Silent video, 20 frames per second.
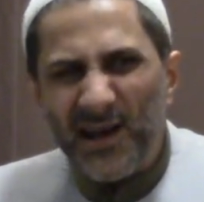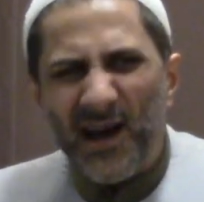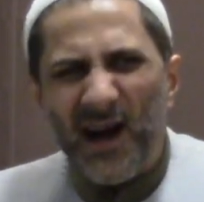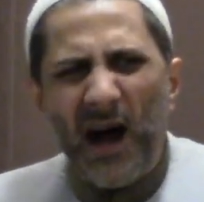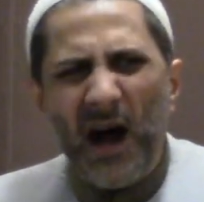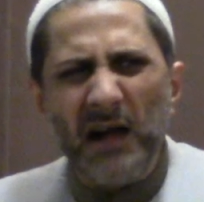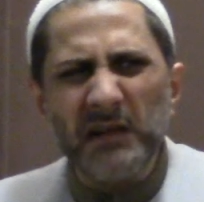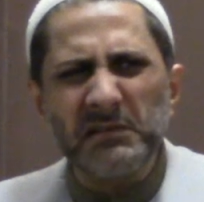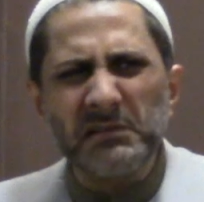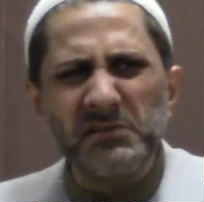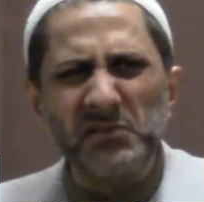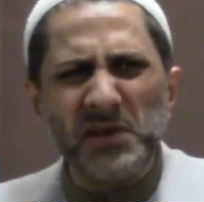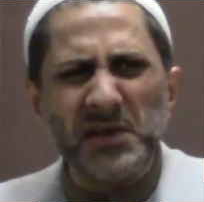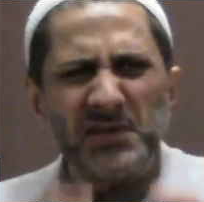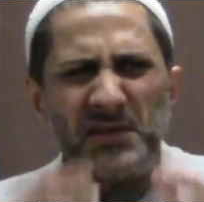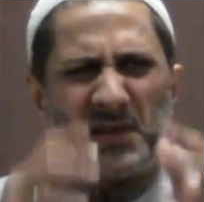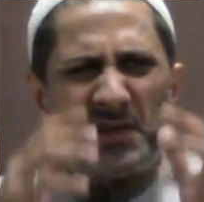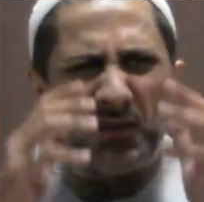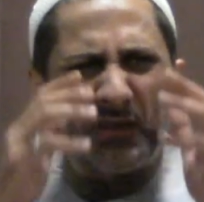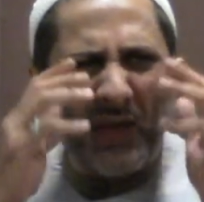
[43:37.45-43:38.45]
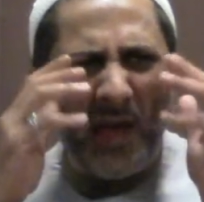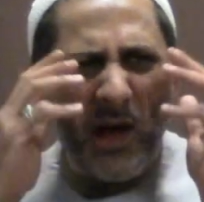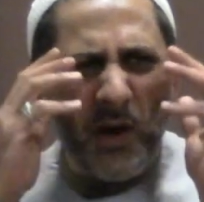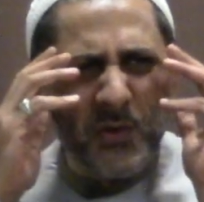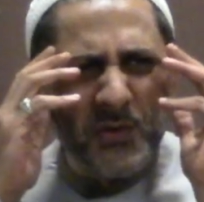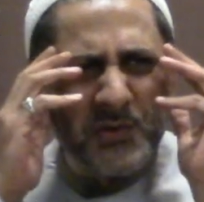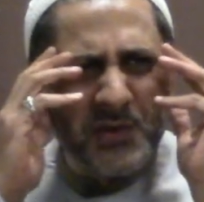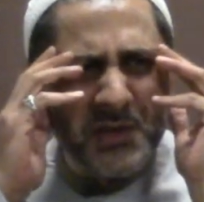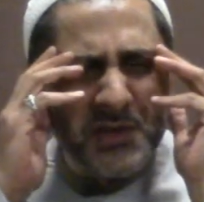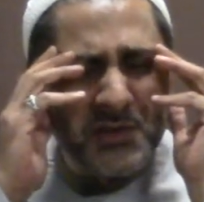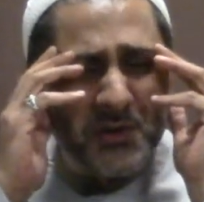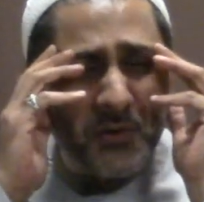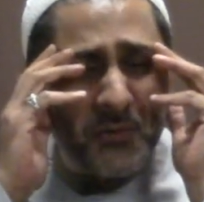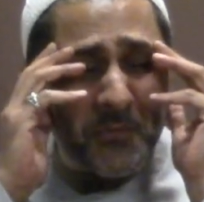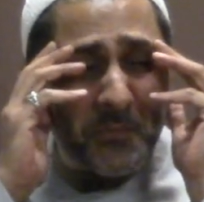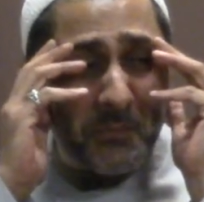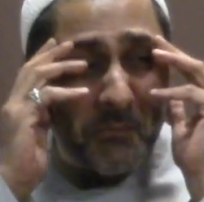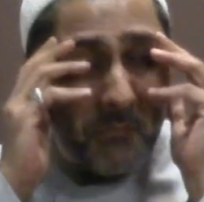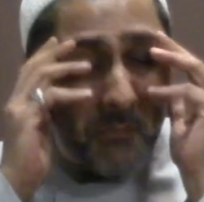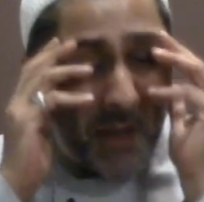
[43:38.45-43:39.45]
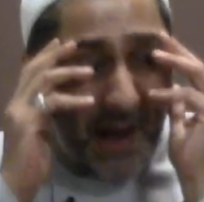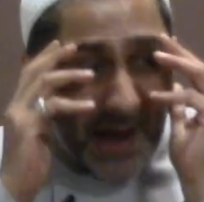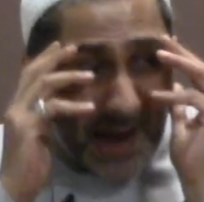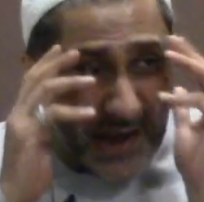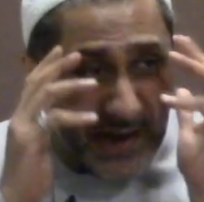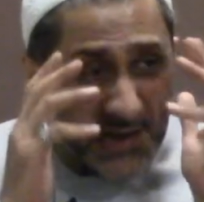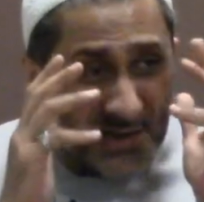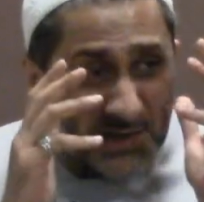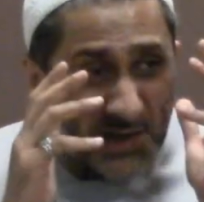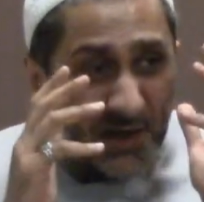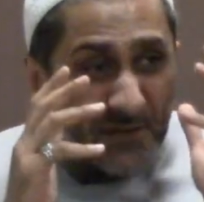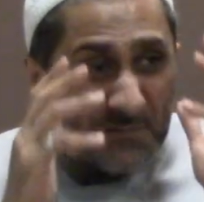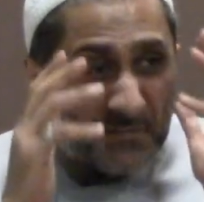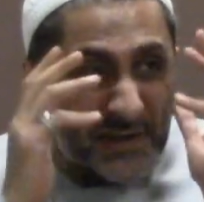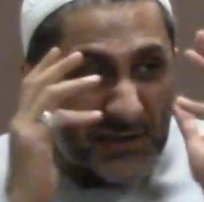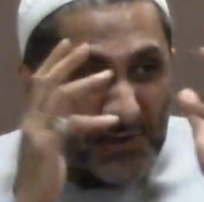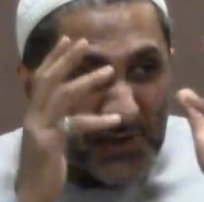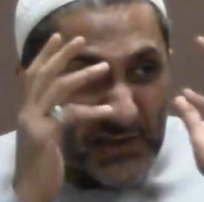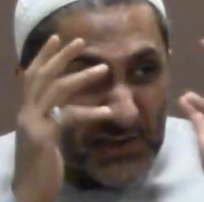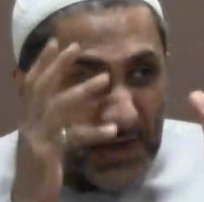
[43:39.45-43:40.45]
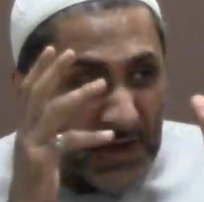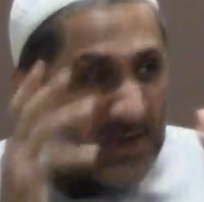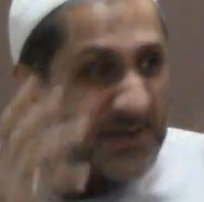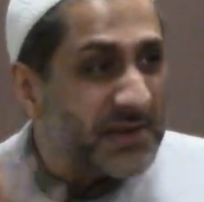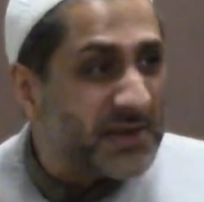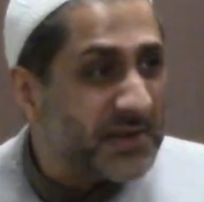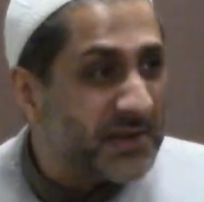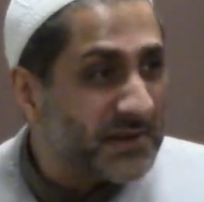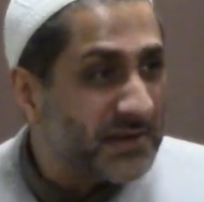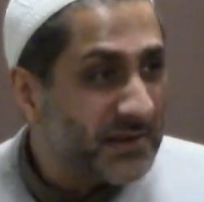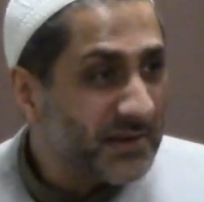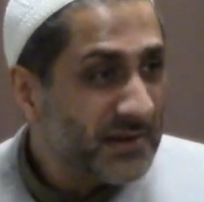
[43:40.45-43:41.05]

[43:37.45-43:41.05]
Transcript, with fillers: hundreds and thousands of minds are vegetating